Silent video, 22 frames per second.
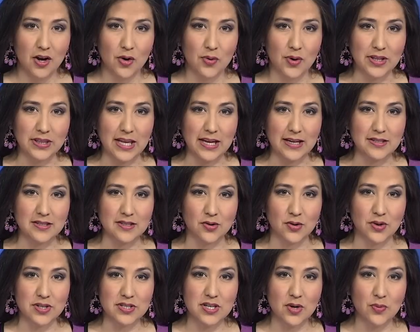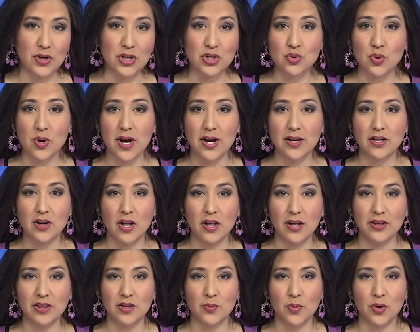All right, thanks, Chris. Now, we tried
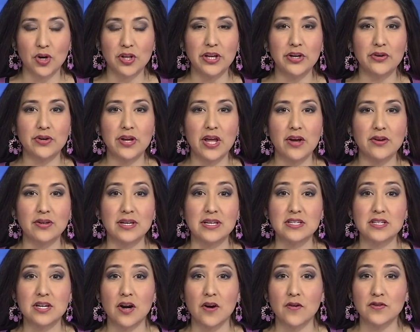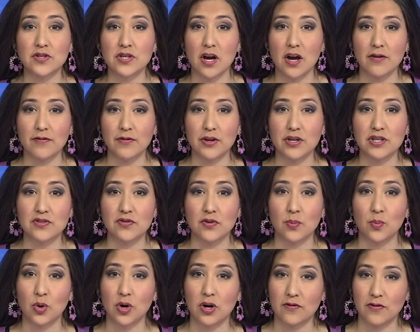calling the Bernalillo County Sheriff's Office for
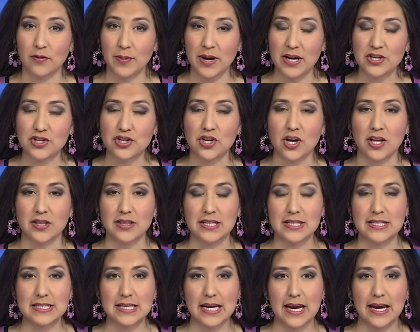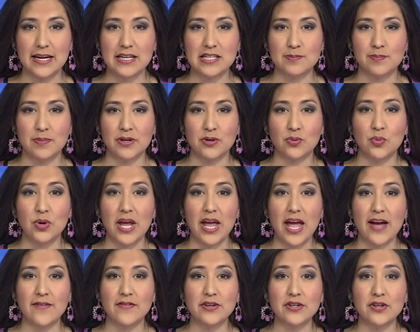more information on this case, but we
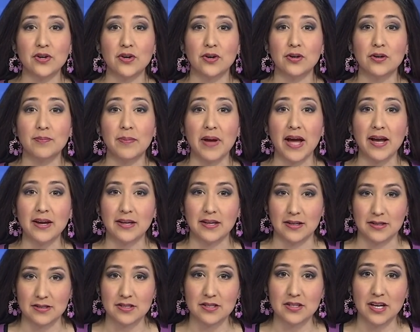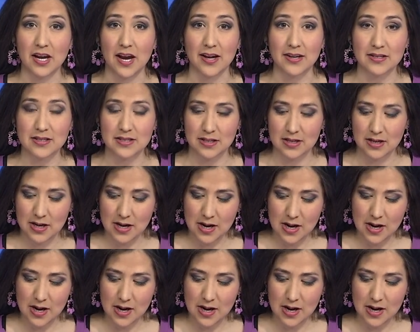haven't heard back yet.